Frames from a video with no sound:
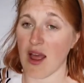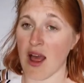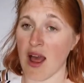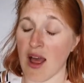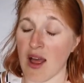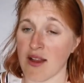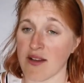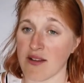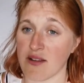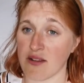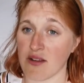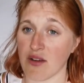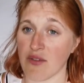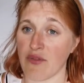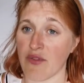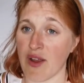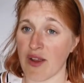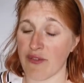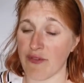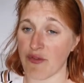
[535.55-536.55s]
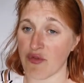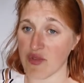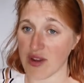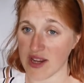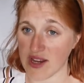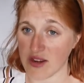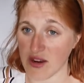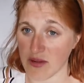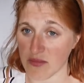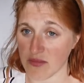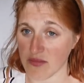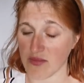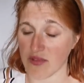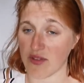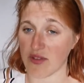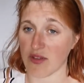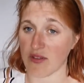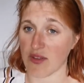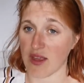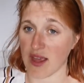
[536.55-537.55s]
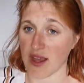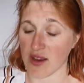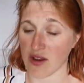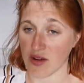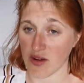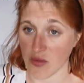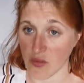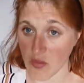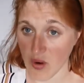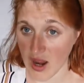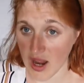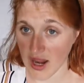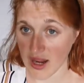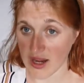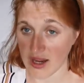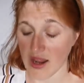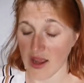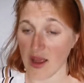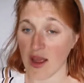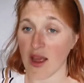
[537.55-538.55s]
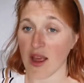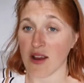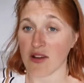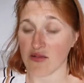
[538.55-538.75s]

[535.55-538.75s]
and their freedoms taken away